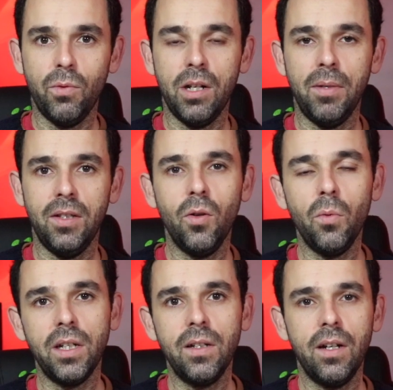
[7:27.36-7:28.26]
you want to be
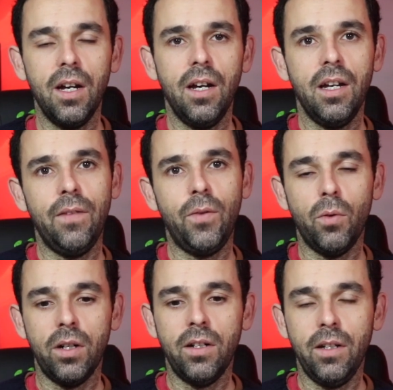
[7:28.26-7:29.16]
doing if
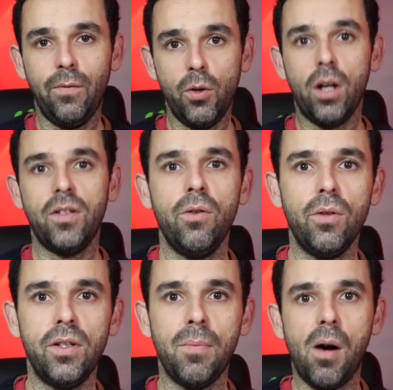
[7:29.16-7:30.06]
you are
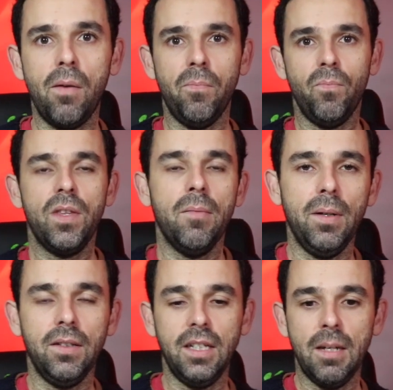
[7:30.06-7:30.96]
serious about
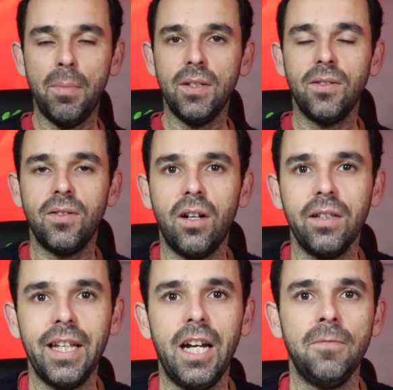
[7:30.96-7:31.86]
building a business
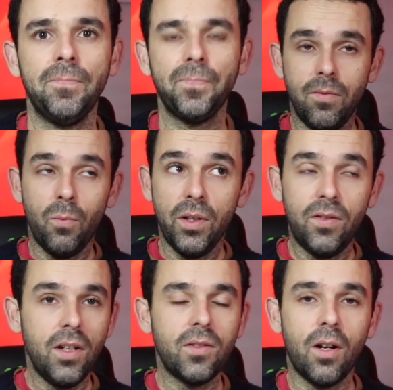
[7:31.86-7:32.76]
online.
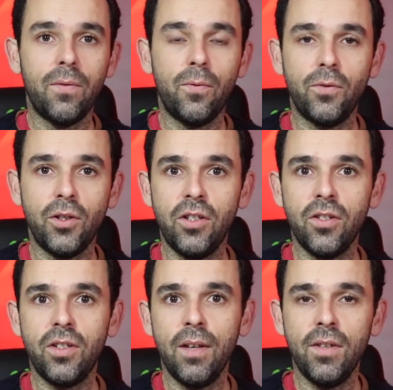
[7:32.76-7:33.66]
With TikTok,
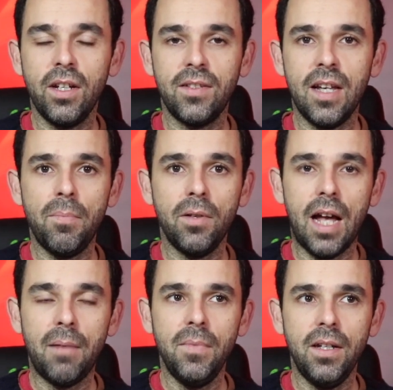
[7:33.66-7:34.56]
just to give you an example,
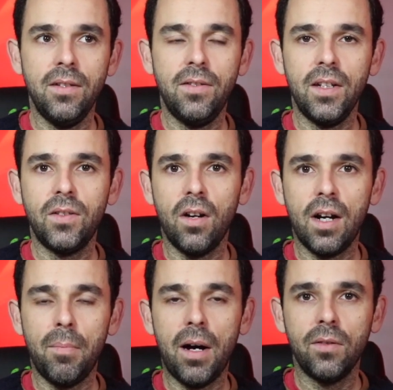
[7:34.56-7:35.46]
I'm in
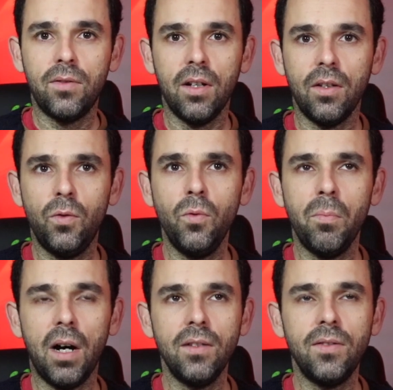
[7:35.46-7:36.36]
TikTok about 2
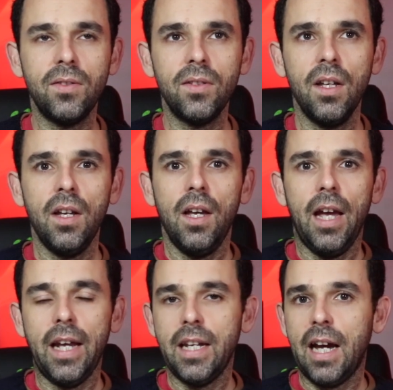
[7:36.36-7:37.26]
months, and